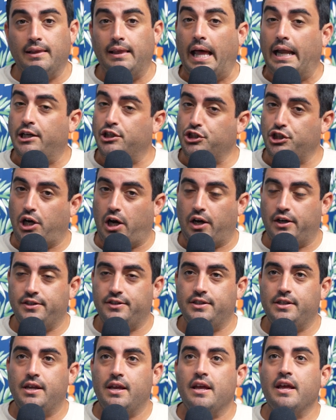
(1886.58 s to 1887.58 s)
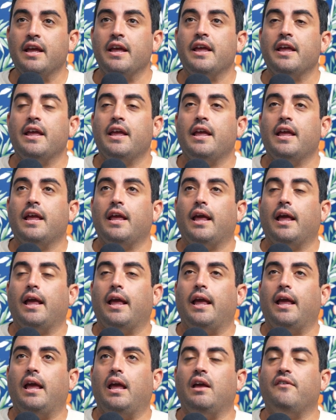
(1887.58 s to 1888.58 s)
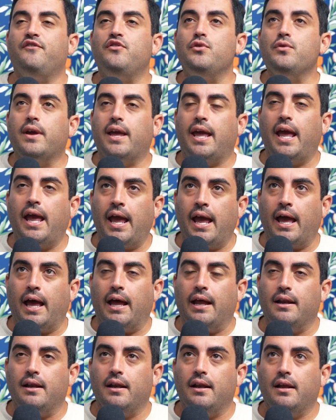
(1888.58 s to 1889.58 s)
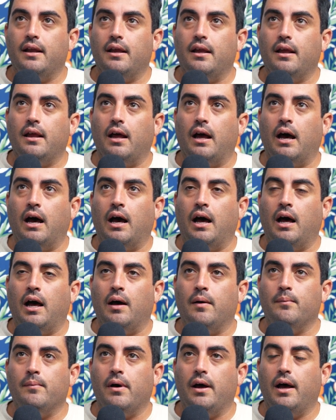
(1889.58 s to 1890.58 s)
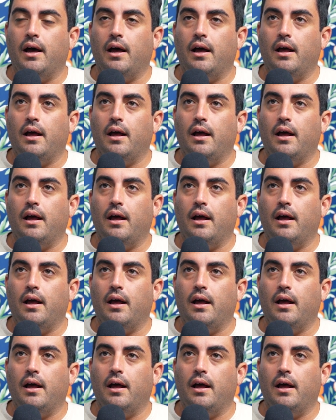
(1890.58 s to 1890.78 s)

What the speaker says: A lot of sharks. If you can't, I'm